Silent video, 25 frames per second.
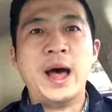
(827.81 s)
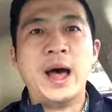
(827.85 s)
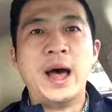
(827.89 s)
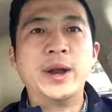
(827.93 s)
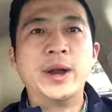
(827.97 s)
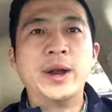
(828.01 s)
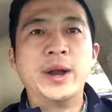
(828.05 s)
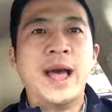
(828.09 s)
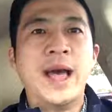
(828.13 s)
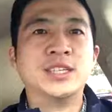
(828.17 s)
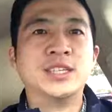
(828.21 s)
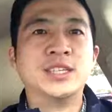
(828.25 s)
want
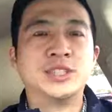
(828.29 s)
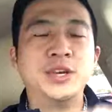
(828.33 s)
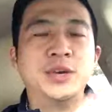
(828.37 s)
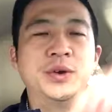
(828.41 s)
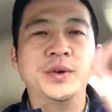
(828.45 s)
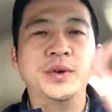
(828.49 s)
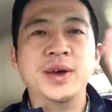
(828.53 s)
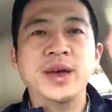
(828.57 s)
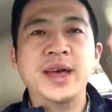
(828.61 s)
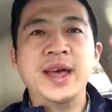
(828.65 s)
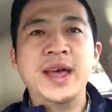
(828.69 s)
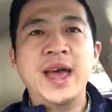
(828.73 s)
to ask
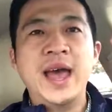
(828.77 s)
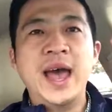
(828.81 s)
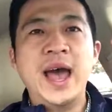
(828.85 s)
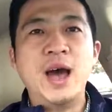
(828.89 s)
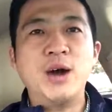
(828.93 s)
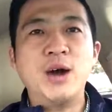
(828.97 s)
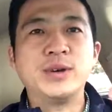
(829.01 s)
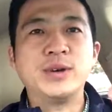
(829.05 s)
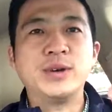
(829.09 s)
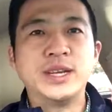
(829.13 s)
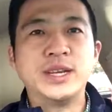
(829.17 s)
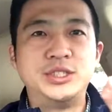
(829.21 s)
you,
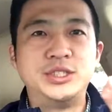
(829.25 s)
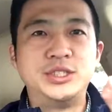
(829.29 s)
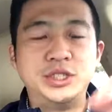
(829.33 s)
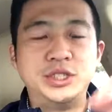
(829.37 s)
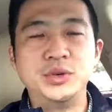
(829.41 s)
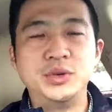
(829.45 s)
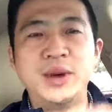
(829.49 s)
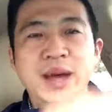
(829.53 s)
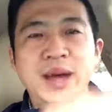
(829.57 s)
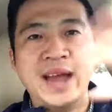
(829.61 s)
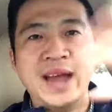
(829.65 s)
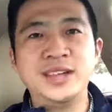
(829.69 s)
how could
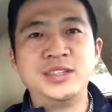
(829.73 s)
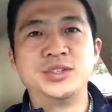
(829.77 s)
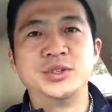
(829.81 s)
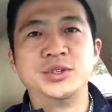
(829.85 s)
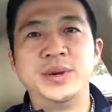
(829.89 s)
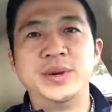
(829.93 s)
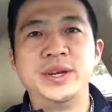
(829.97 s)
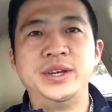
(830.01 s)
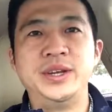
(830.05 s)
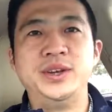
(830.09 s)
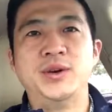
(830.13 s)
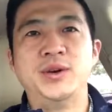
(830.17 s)
you enter
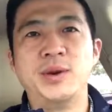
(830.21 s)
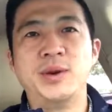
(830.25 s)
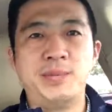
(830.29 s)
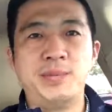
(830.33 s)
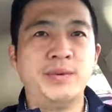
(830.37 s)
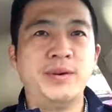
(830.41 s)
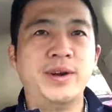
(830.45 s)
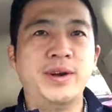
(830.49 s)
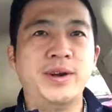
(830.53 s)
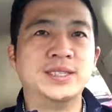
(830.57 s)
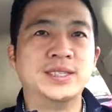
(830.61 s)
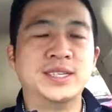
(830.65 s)
in your
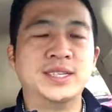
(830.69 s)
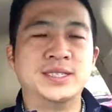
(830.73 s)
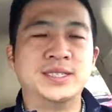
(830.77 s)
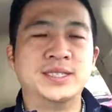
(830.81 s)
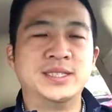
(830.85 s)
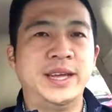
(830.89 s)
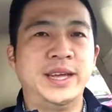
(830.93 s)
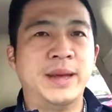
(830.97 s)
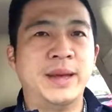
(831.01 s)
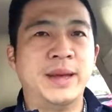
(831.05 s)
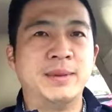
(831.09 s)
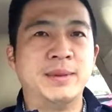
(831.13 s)
process
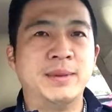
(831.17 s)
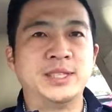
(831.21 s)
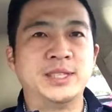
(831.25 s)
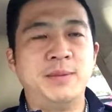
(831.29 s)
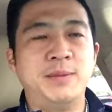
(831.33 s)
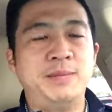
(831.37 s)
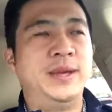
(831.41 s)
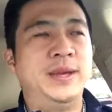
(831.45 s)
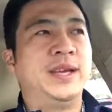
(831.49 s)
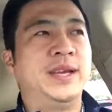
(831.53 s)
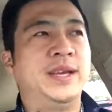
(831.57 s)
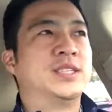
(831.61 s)
the
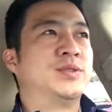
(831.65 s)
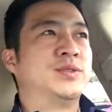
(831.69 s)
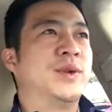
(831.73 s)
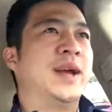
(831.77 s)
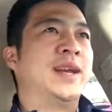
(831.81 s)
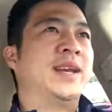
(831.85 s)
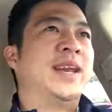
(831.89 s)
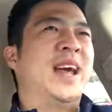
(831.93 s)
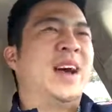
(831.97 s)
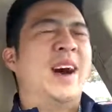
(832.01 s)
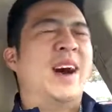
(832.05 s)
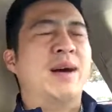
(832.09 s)
MSRP? Because right
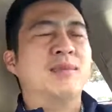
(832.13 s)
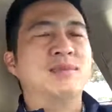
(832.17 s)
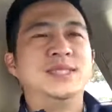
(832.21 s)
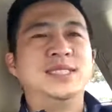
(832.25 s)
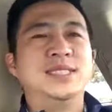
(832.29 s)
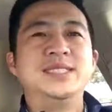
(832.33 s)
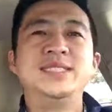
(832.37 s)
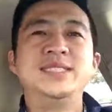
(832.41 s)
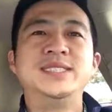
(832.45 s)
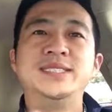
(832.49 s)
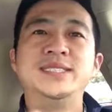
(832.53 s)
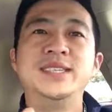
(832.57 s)
now I'm
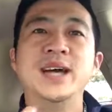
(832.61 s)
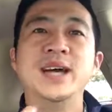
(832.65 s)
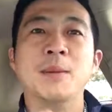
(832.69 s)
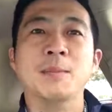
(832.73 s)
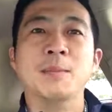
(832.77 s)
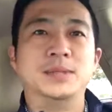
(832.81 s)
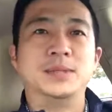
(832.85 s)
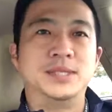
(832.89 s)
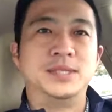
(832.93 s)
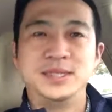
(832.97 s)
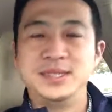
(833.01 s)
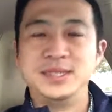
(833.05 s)
stumped.
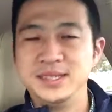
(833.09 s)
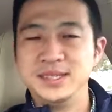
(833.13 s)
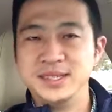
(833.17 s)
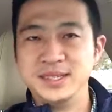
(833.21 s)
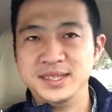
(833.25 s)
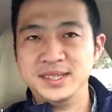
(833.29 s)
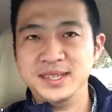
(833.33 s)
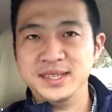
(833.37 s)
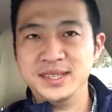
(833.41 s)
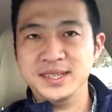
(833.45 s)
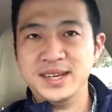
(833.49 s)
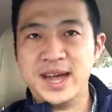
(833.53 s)

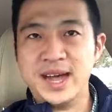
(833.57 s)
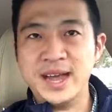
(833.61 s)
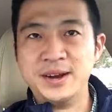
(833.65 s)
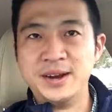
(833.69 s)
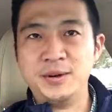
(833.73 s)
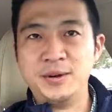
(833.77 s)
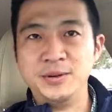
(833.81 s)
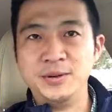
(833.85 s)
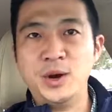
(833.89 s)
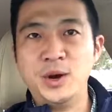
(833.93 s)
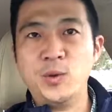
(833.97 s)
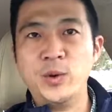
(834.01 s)
I
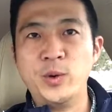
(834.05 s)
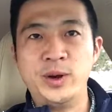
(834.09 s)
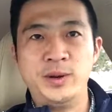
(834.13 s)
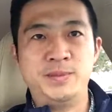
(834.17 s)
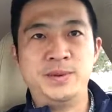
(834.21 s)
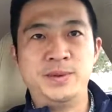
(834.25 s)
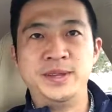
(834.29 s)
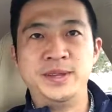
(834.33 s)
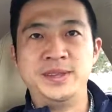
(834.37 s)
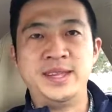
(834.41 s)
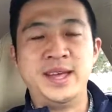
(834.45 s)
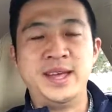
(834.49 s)
don't know where to
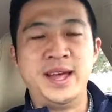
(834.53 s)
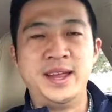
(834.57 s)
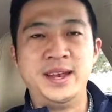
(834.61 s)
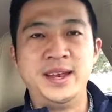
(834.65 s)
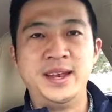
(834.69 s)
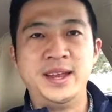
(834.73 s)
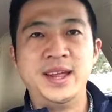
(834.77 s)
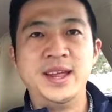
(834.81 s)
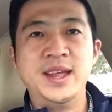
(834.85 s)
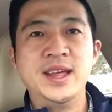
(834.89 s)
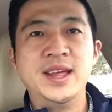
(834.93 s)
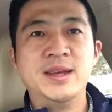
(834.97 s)
put that
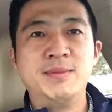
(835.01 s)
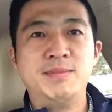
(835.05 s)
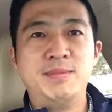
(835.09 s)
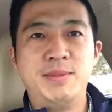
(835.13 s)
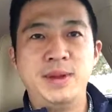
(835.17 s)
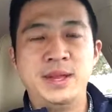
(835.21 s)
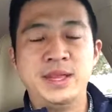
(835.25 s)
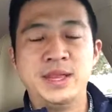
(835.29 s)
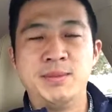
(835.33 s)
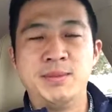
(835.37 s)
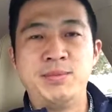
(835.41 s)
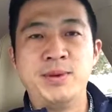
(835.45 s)

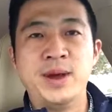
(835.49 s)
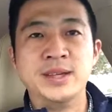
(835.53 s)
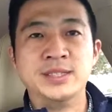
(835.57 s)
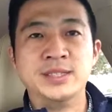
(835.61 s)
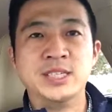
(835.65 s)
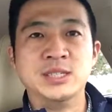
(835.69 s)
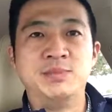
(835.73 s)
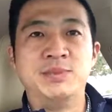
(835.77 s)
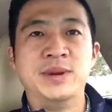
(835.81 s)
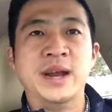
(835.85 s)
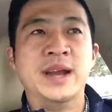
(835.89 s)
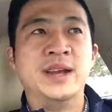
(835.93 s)
in the
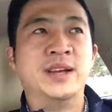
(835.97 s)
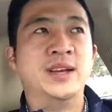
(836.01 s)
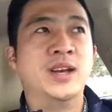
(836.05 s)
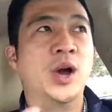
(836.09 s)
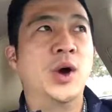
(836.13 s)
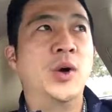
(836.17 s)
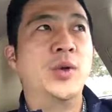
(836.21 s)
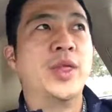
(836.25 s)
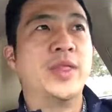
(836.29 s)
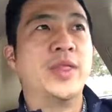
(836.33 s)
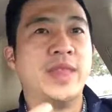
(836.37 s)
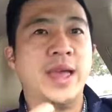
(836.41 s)
process, but I
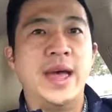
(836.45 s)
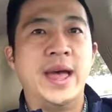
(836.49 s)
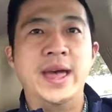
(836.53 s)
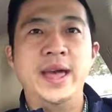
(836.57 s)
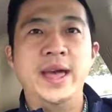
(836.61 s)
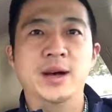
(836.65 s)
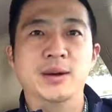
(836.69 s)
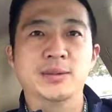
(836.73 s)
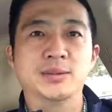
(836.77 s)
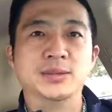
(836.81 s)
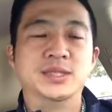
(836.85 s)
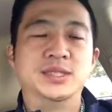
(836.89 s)
know that that
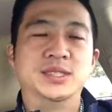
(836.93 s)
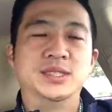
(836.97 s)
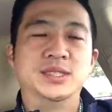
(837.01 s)
helps.